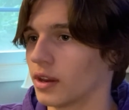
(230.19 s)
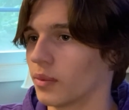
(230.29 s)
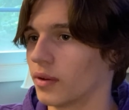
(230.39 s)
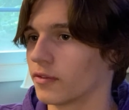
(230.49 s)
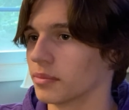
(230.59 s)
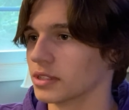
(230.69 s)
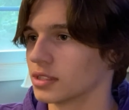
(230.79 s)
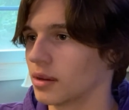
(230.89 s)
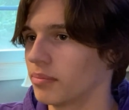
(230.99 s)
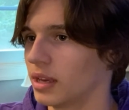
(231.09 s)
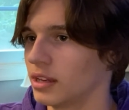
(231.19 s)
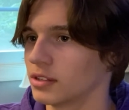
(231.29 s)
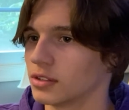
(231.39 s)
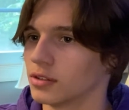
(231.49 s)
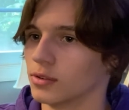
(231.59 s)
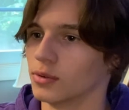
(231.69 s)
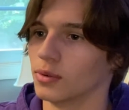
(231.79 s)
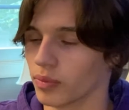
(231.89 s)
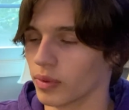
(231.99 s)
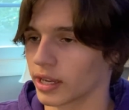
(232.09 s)
It went from a sub bass
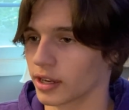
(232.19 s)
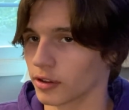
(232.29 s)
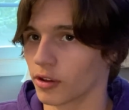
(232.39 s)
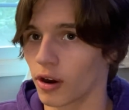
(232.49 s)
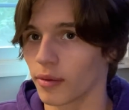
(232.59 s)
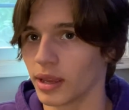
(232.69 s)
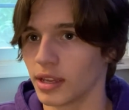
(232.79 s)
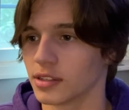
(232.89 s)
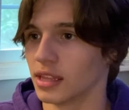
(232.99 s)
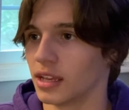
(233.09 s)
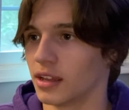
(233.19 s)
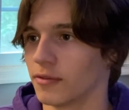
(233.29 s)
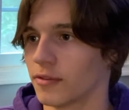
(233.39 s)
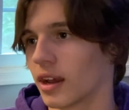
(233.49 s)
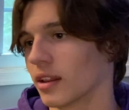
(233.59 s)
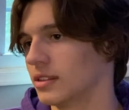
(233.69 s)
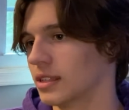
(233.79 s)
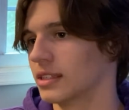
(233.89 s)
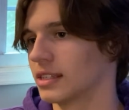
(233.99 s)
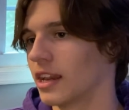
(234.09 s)
to like a guitar bass, and then finally to
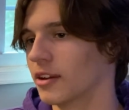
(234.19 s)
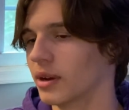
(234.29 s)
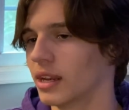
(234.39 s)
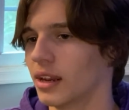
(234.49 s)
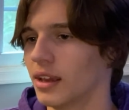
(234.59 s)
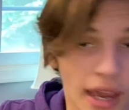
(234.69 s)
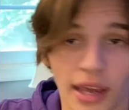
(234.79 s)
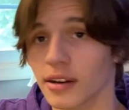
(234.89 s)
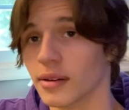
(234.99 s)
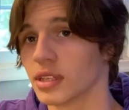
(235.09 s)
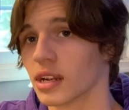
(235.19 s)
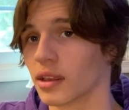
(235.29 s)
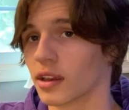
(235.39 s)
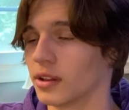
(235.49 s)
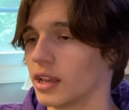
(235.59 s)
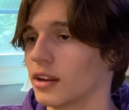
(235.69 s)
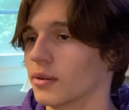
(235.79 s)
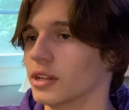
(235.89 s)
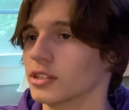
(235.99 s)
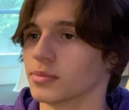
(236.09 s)
this 808. I ended up settling on the
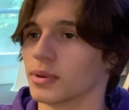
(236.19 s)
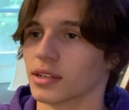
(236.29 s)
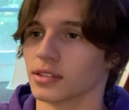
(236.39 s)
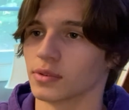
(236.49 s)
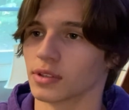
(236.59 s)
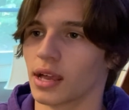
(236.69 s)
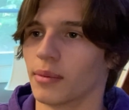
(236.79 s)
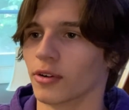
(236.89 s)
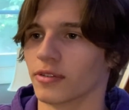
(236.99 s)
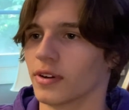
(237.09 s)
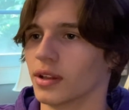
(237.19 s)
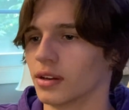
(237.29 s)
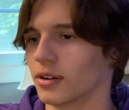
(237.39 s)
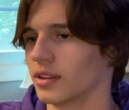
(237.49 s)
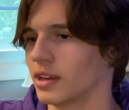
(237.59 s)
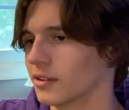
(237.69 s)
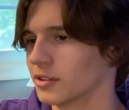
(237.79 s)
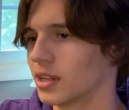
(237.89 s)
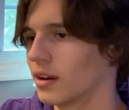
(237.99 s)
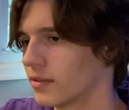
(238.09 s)
808 just because it was a lot more fun than all the other stuff.